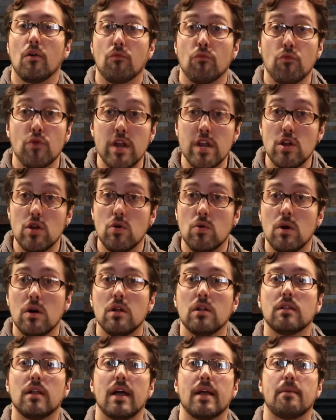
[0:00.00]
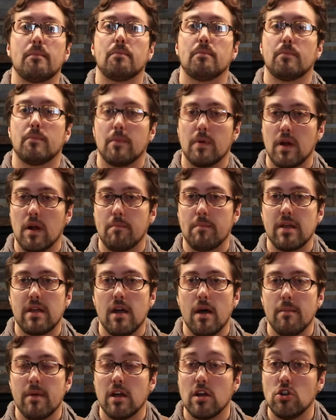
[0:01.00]
renewal, like
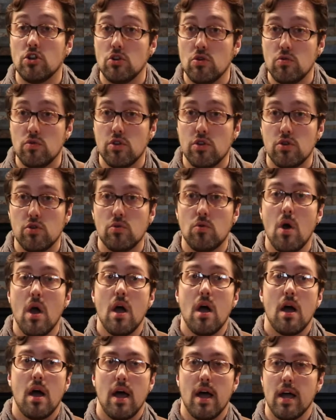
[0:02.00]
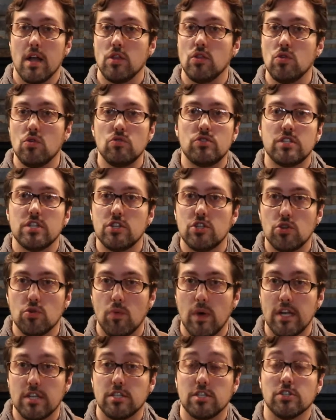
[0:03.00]
becoming a new you, a new
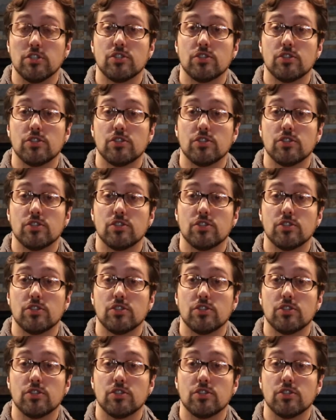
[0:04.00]
situation.